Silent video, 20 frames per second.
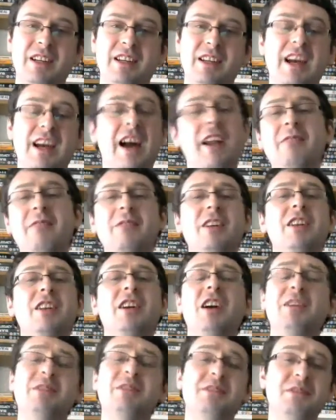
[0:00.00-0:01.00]
and I'm going to
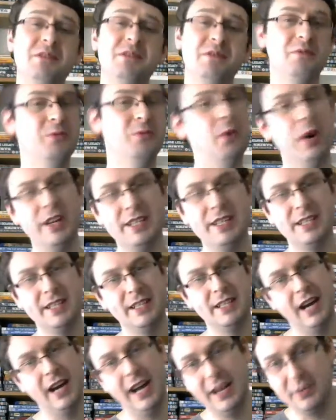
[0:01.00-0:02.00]
go and do what
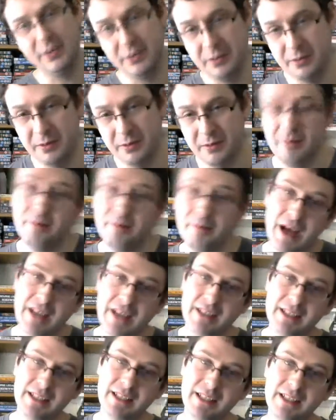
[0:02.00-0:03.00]
I do
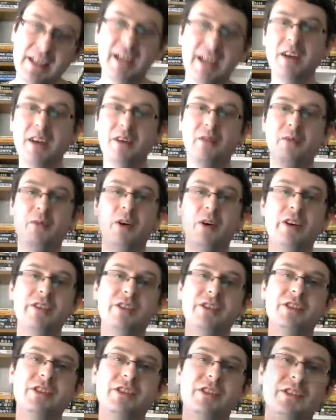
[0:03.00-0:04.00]
best.
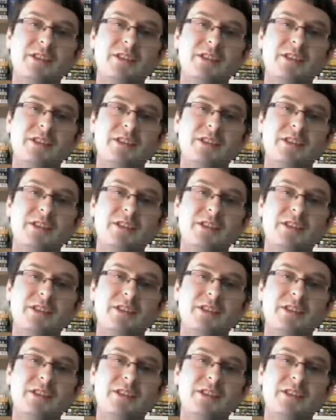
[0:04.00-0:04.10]
Watch